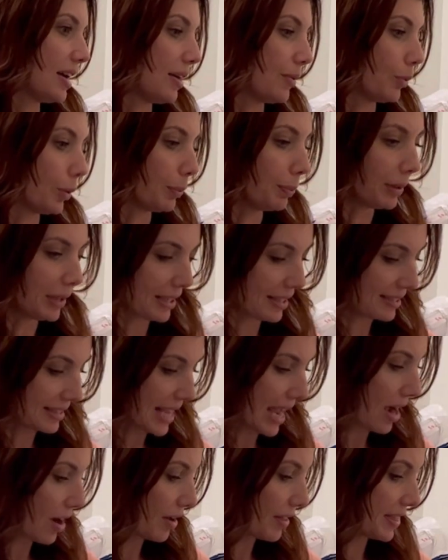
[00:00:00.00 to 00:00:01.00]
we're pretty
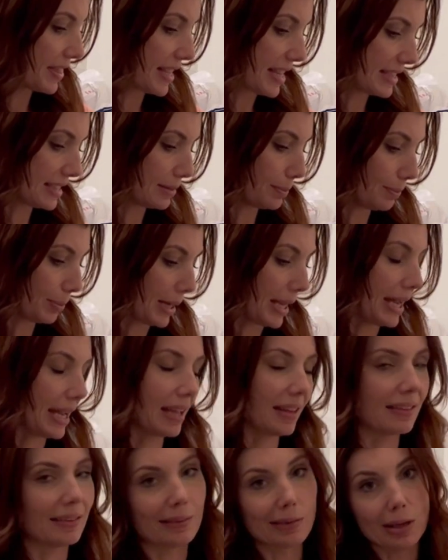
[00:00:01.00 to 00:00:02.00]
set on this
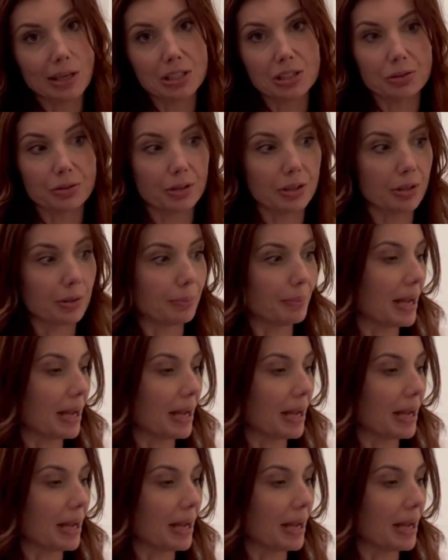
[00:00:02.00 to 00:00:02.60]
being the laundry room